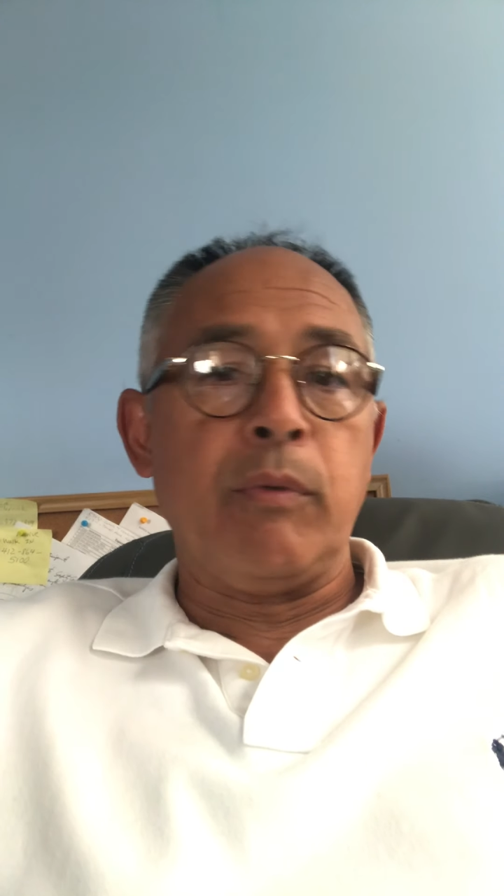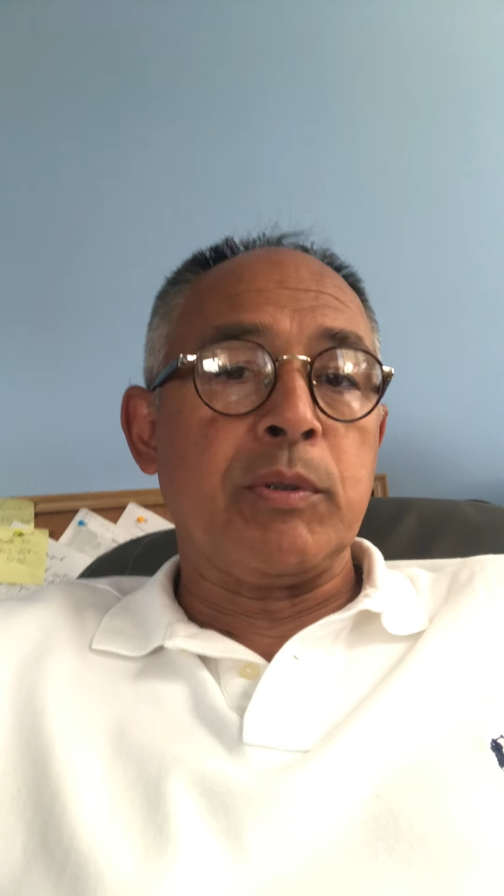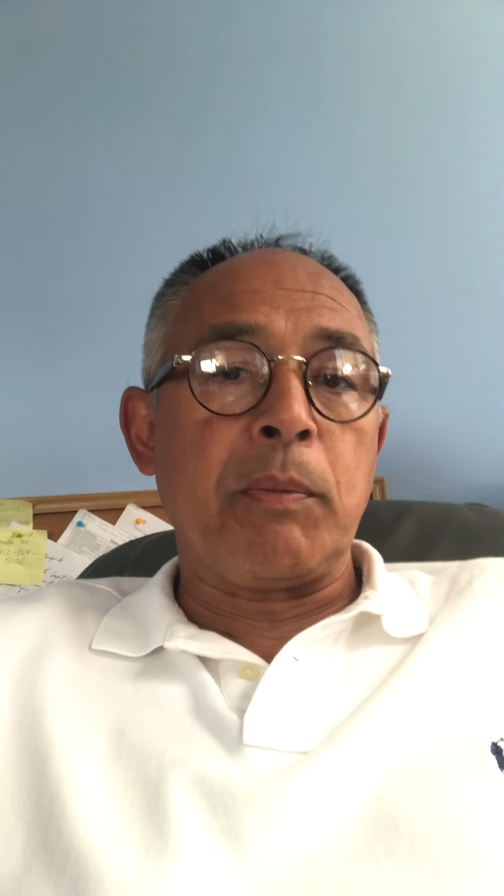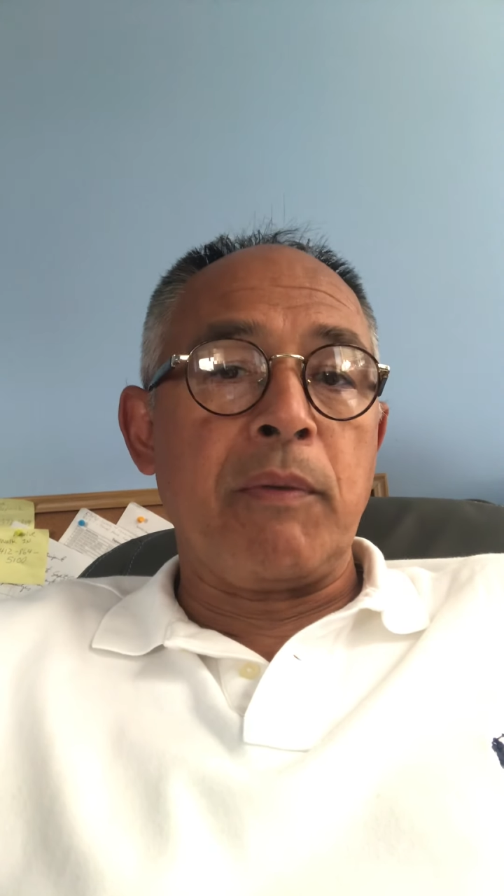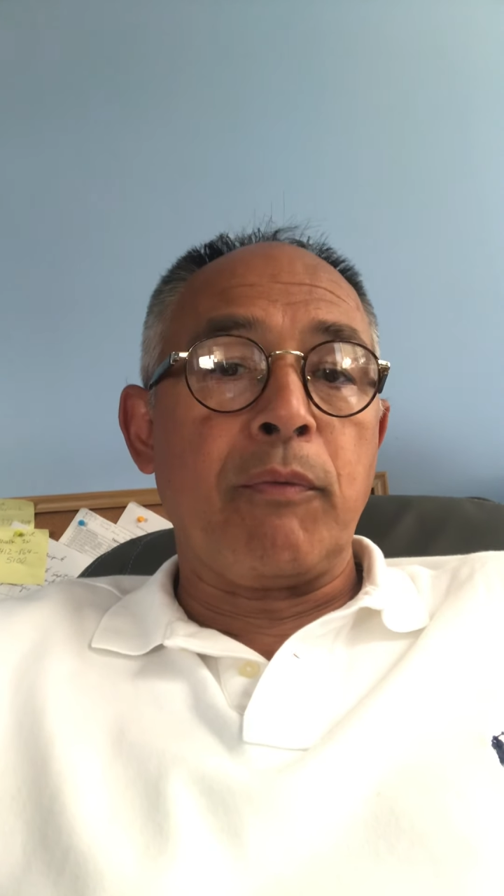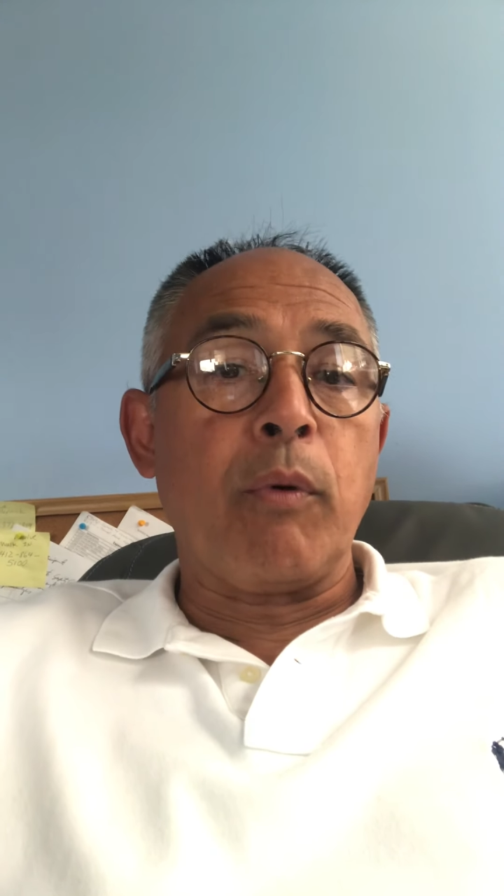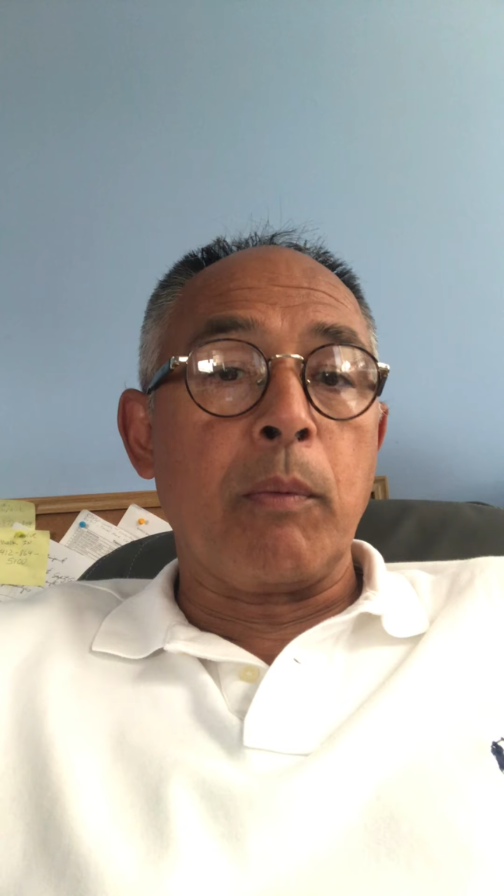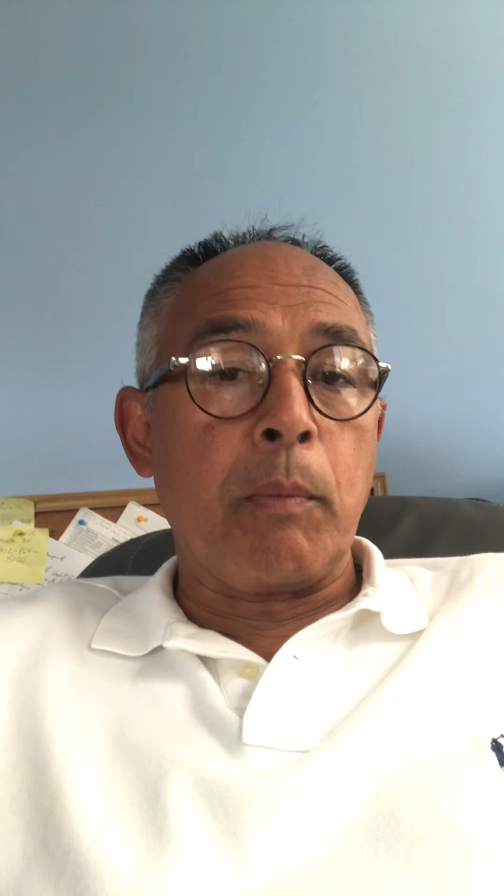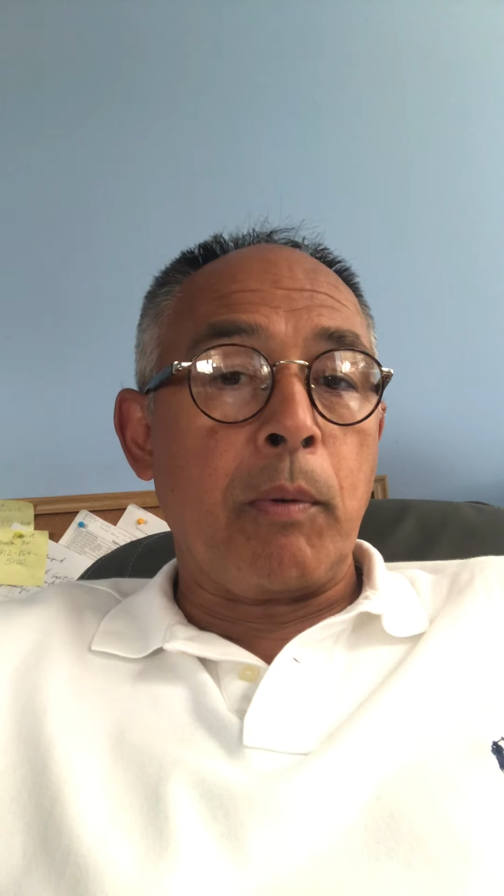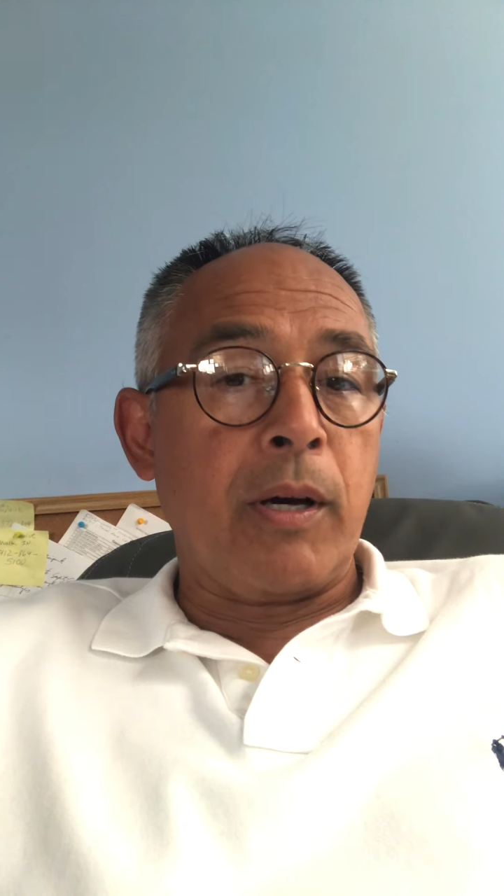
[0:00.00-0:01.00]
was my
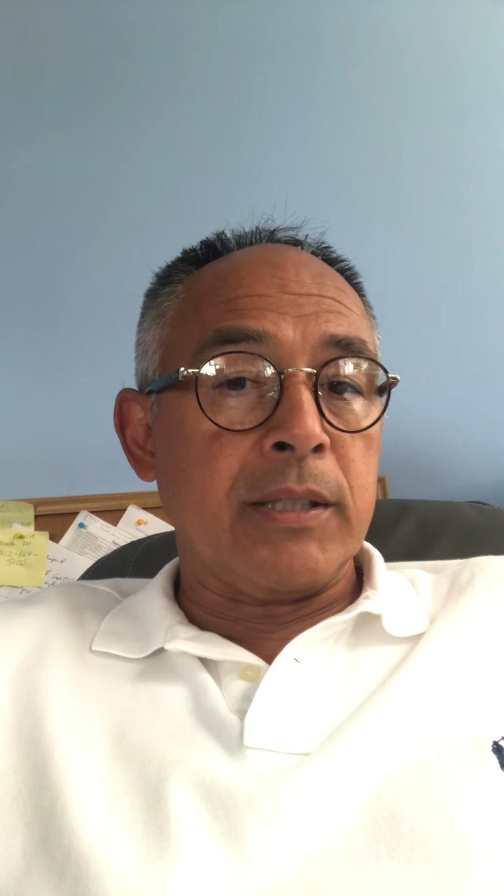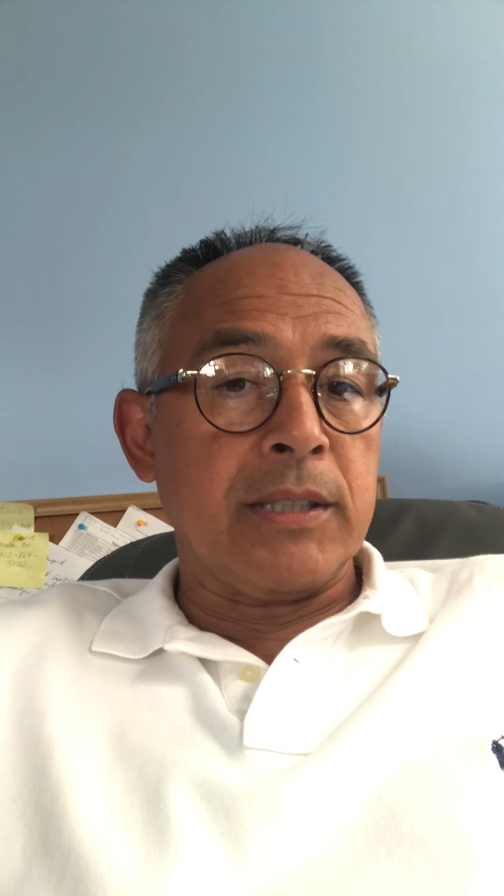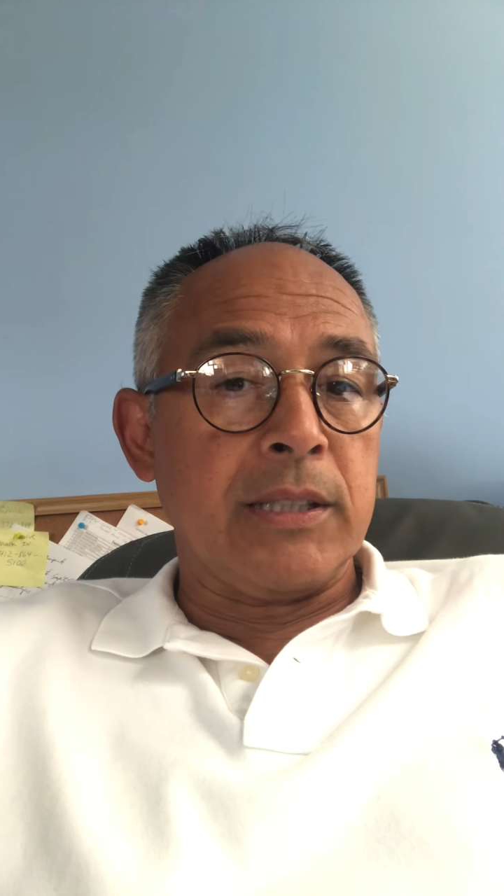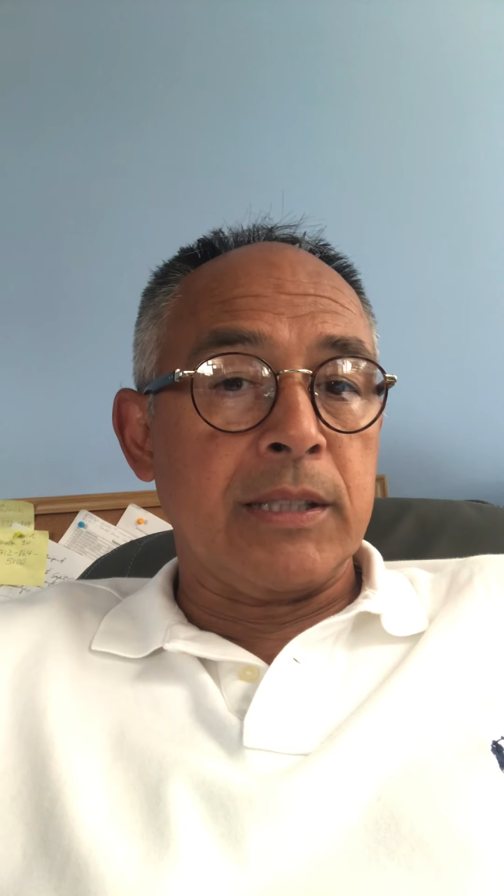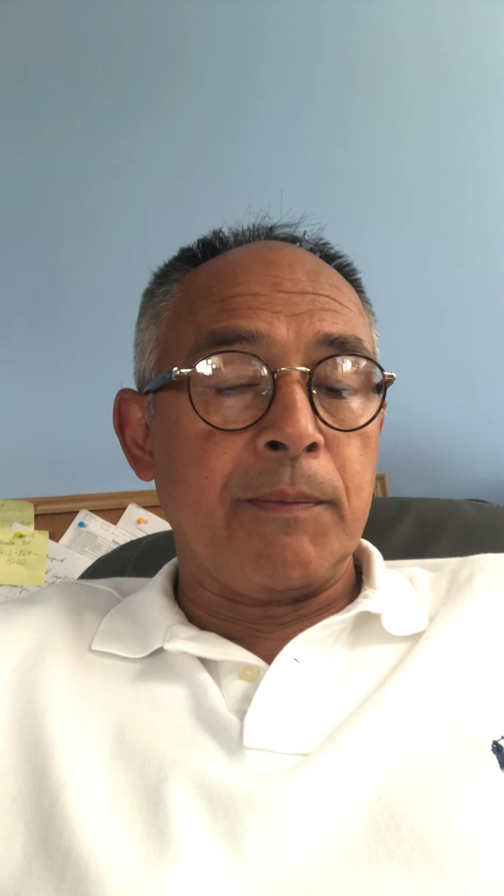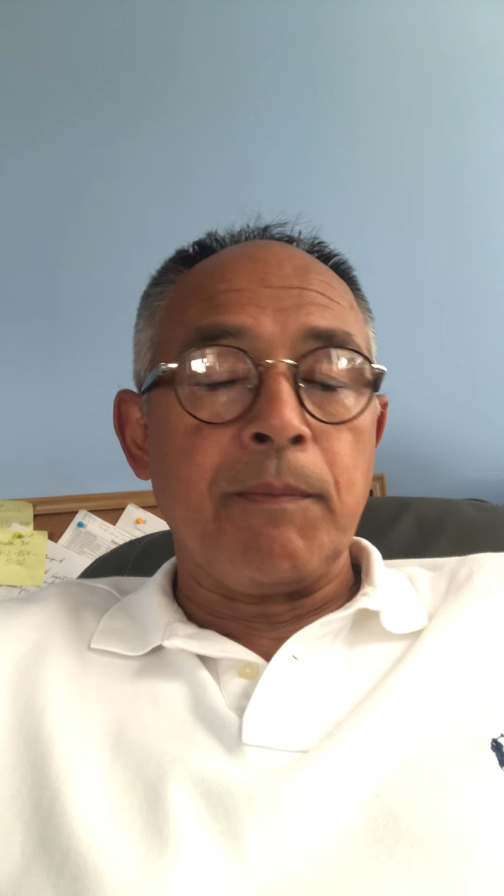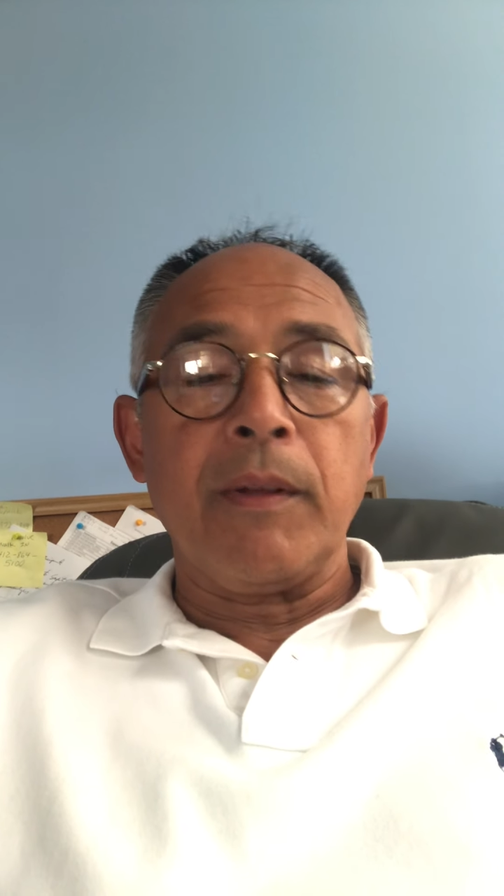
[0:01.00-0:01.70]
former boss's.